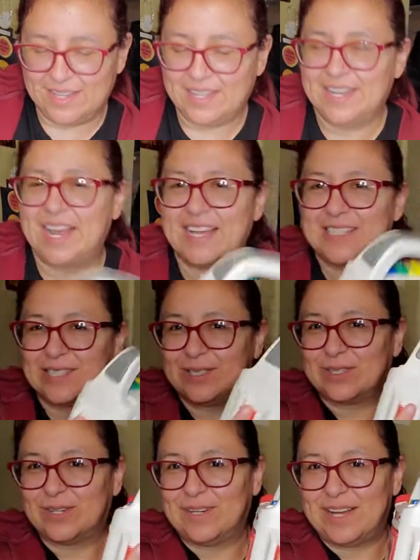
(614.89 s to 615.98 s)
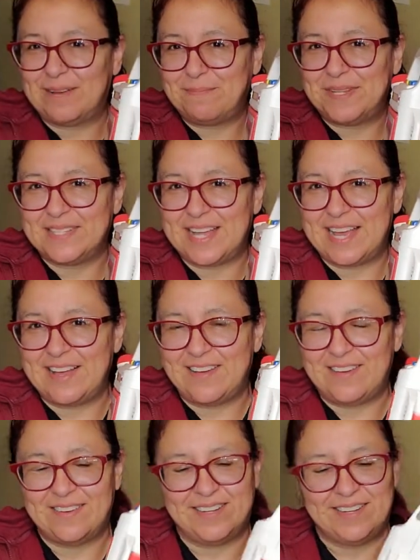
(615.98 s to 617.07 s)
And it has to turn up and
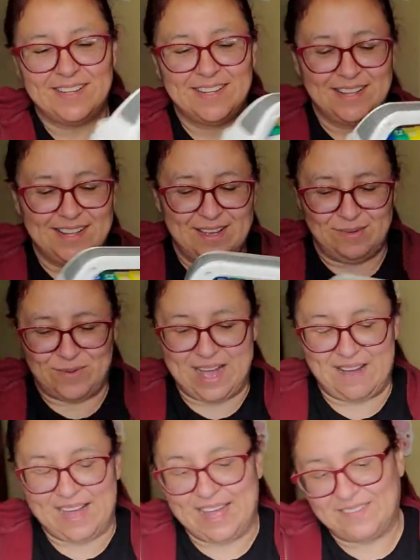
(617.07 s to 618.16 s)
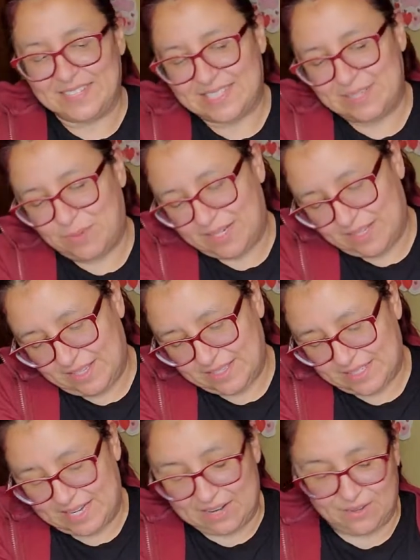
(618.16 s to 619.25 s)
down. Wow, I haven't seen one of these
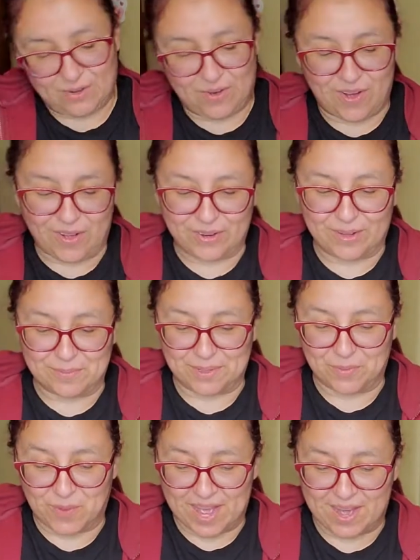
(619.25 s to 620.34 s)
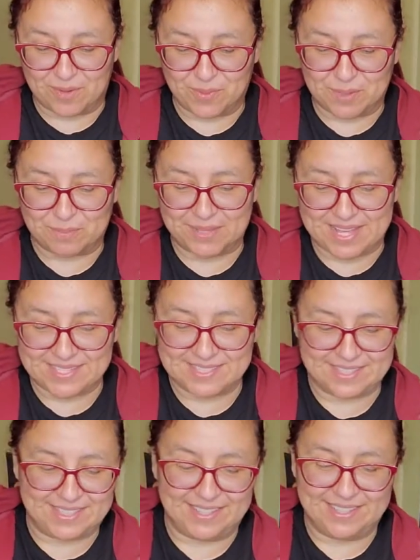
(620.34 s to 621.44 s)
in I don't know how long, but wow, what a
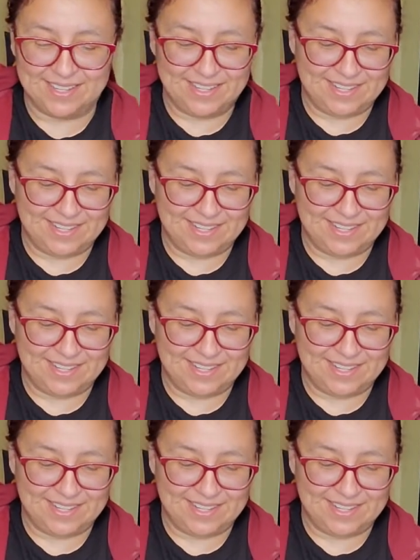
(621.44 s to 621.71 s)
blessing.